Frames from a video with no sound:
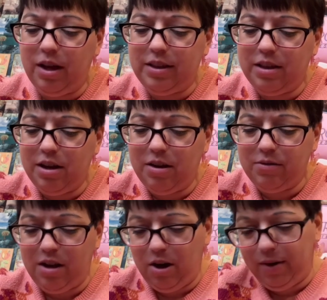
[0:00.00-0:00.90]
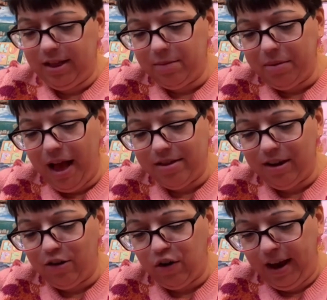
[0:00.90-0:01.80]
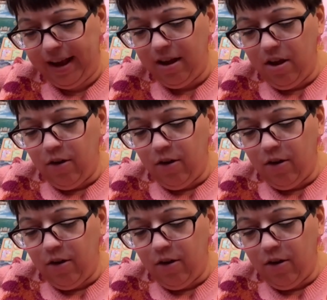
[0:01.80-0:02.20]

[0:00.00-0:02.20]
I don't know. It's a plastic crate,